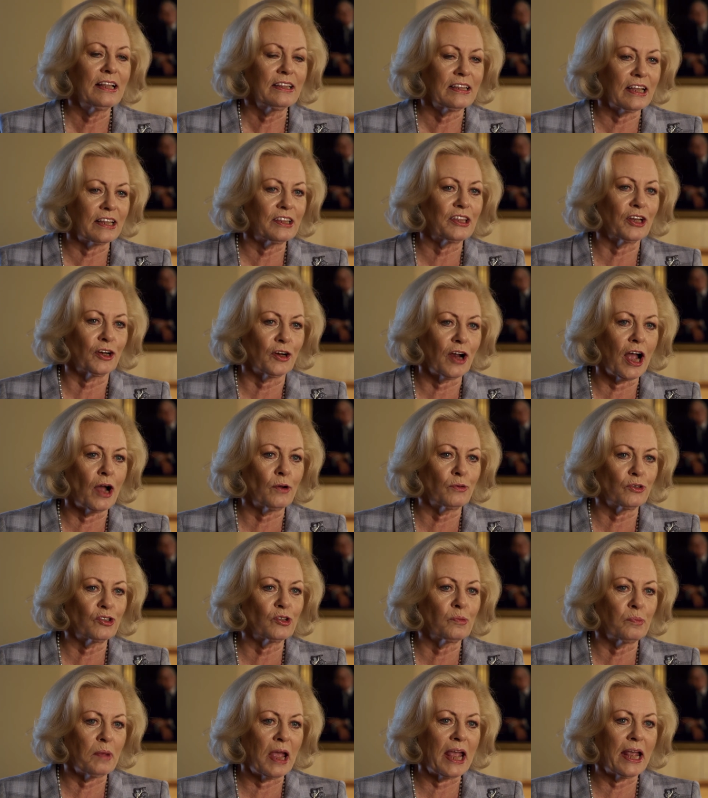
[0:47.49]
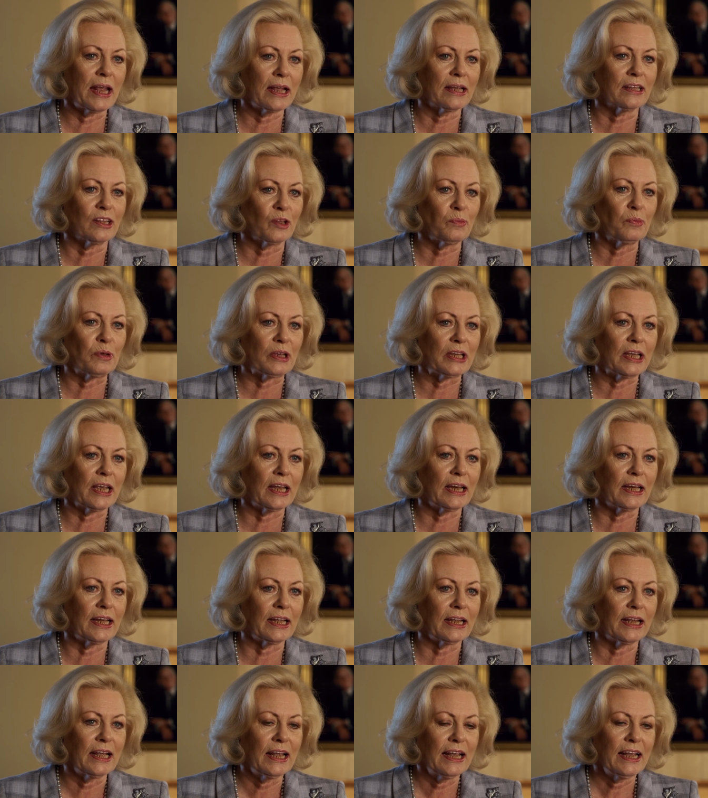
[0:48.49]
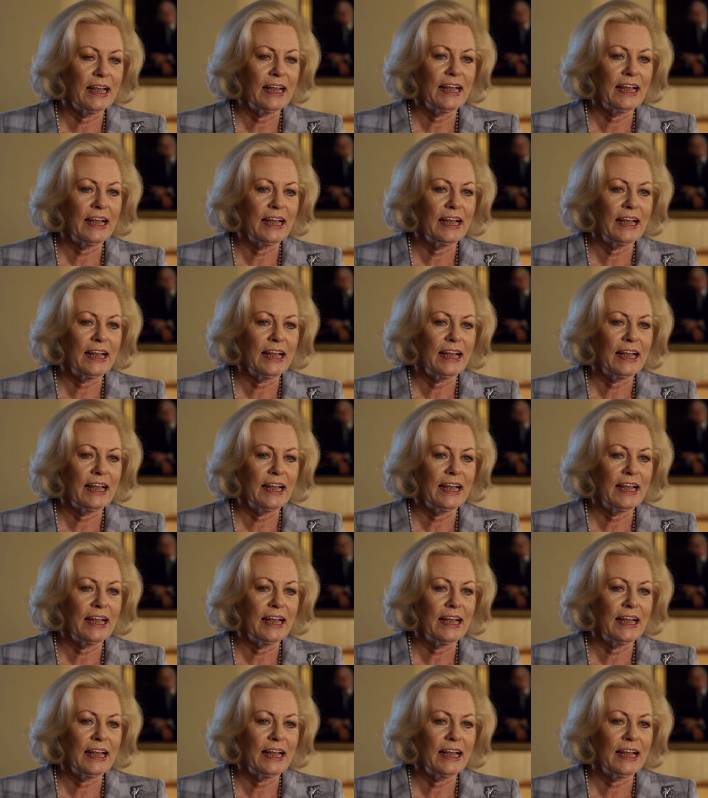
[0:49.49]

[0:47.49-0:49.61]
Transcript: that they're out to make in the beginning.